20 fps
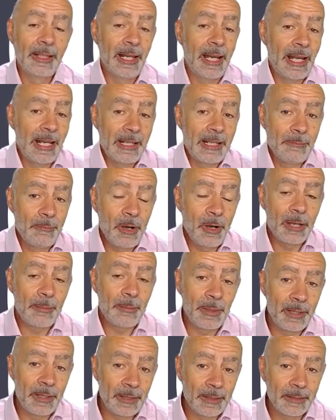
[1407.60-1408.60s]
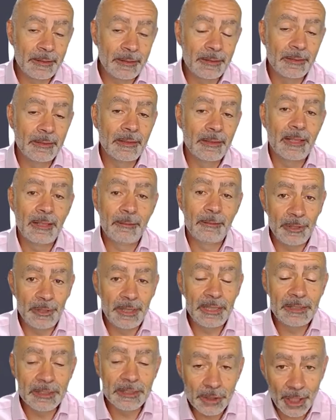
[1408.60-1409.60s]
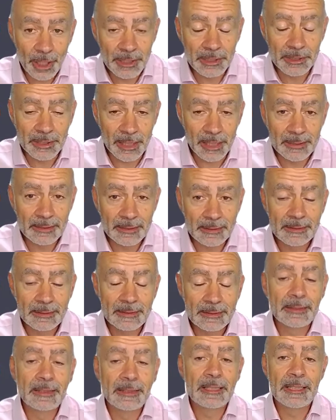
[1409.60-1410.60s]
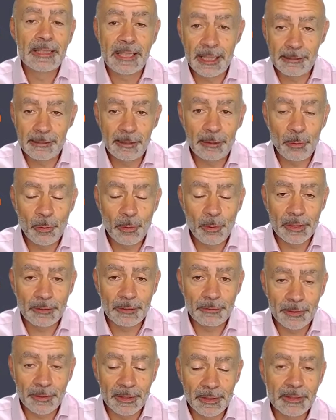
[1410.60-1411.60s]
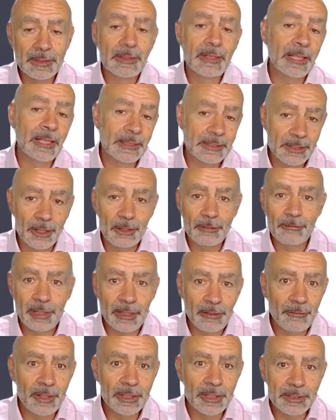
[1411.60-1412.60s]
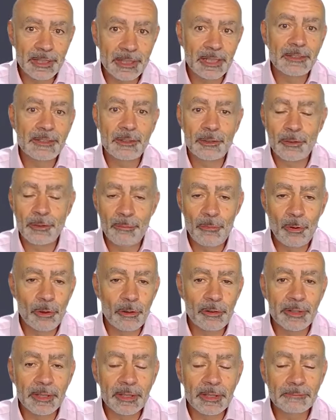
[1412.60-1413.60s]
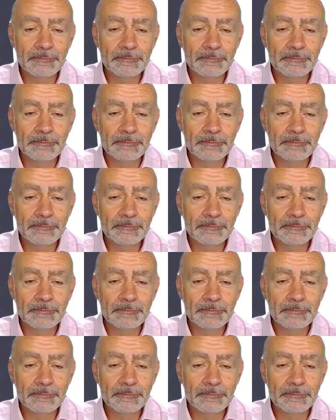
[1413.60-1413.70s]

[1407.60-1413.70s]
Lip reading: And in my opinion, we need to change that, get rewarded for it, and start reinvesting in doing more of it.